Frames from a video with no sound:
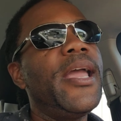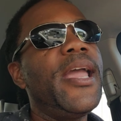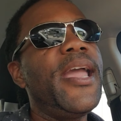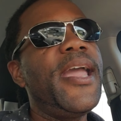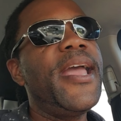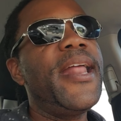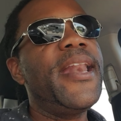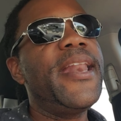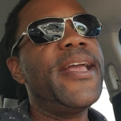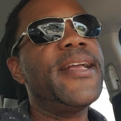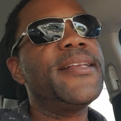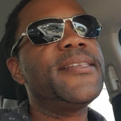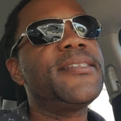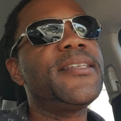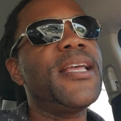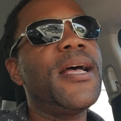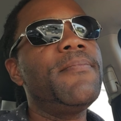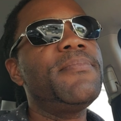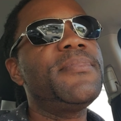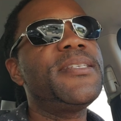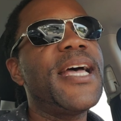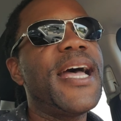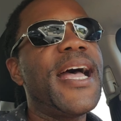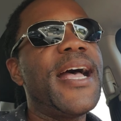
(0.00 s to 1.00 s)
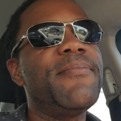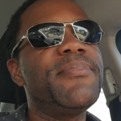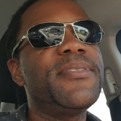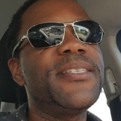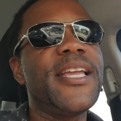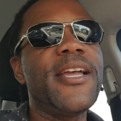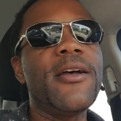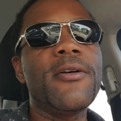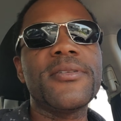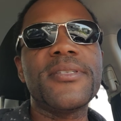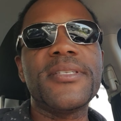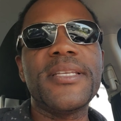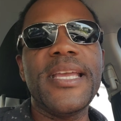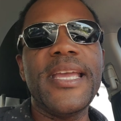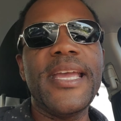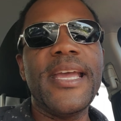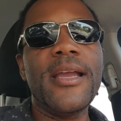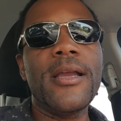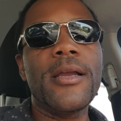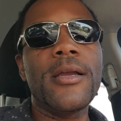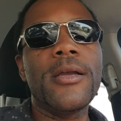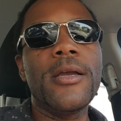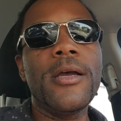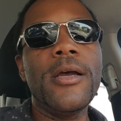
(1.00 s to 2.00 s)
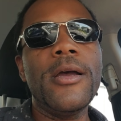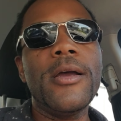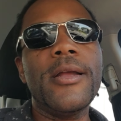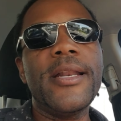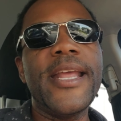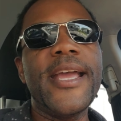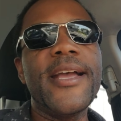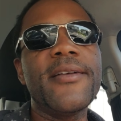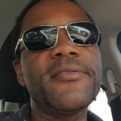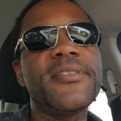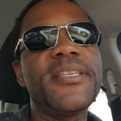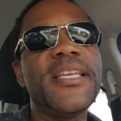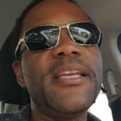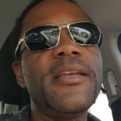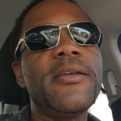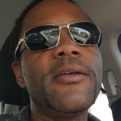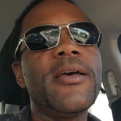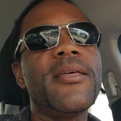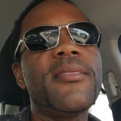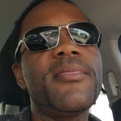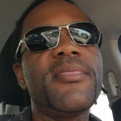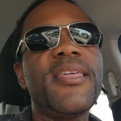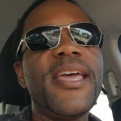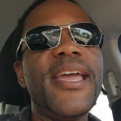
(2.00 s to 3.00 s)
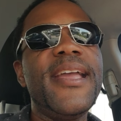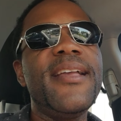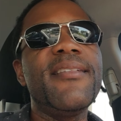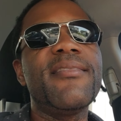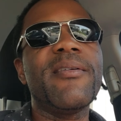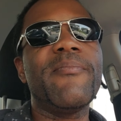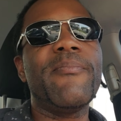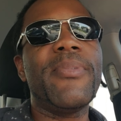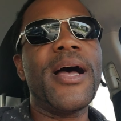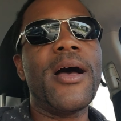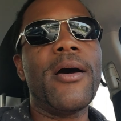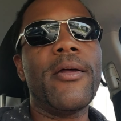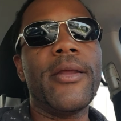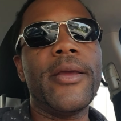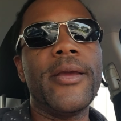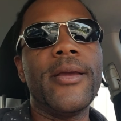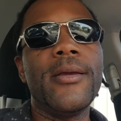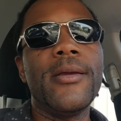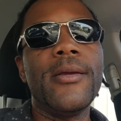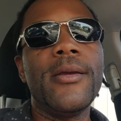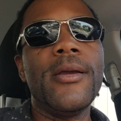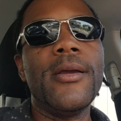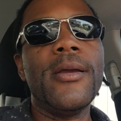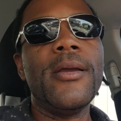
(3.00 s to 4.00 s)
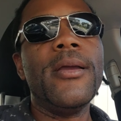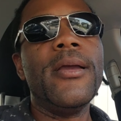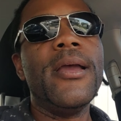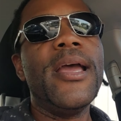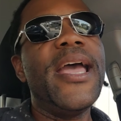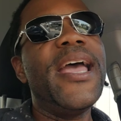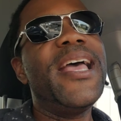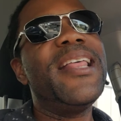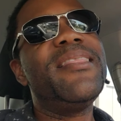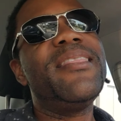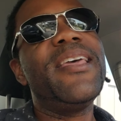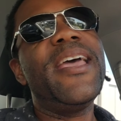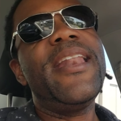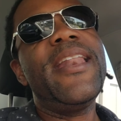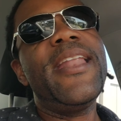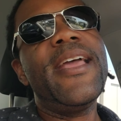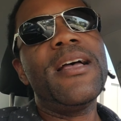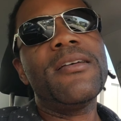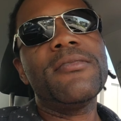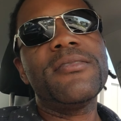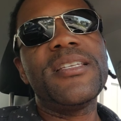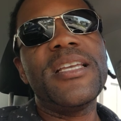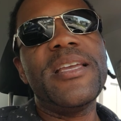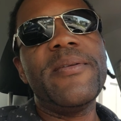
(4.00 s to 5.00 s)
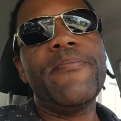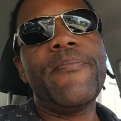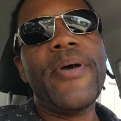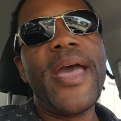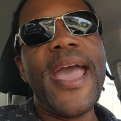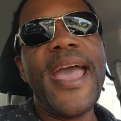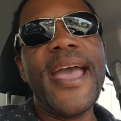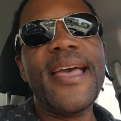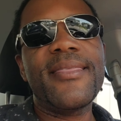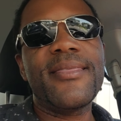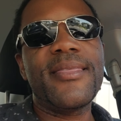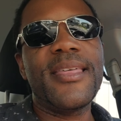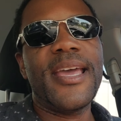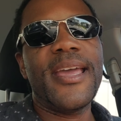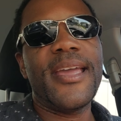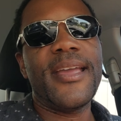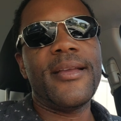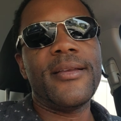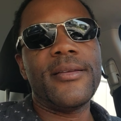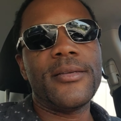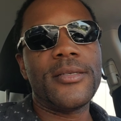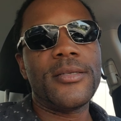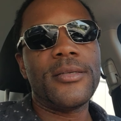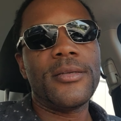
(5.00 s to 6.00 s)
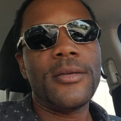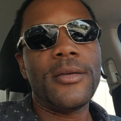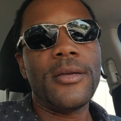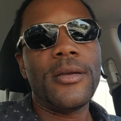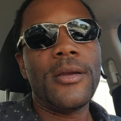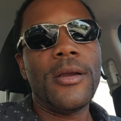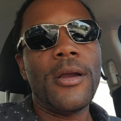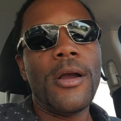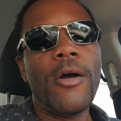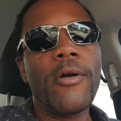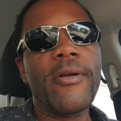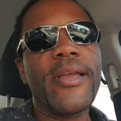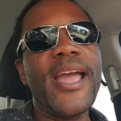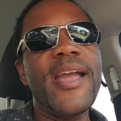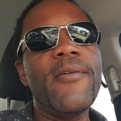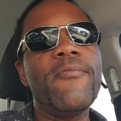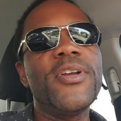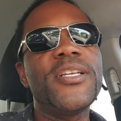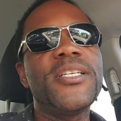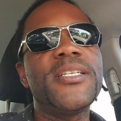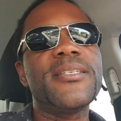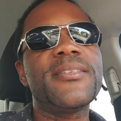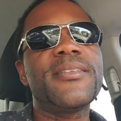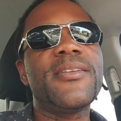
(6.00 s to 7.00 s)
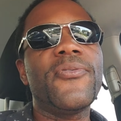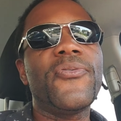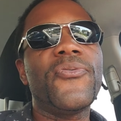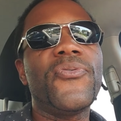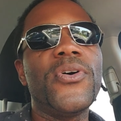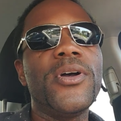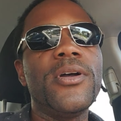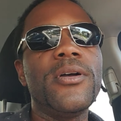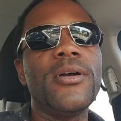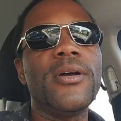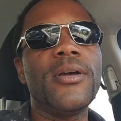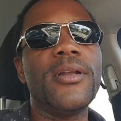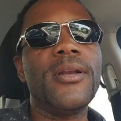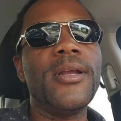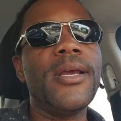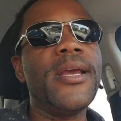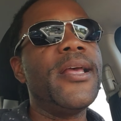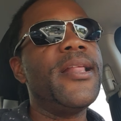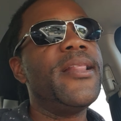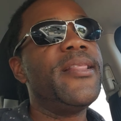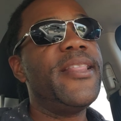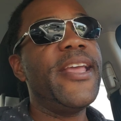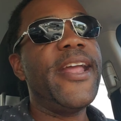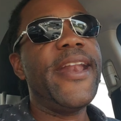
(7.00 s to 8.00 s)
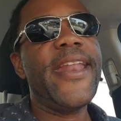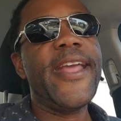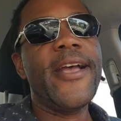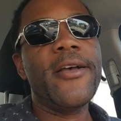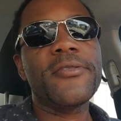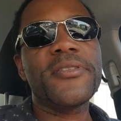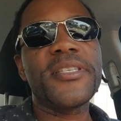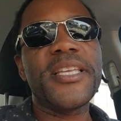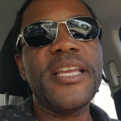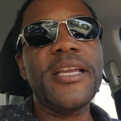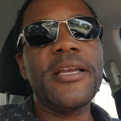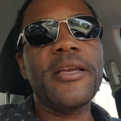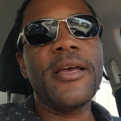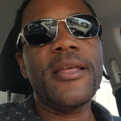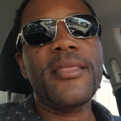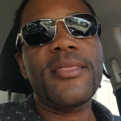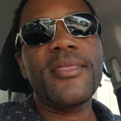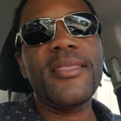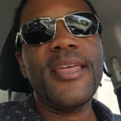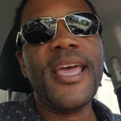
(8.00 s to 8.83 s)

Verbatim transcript: And then sometimes they'll see it good. They'll see good things about it. And then they'll see bad things. Okay, which is the fud. Then they'll see good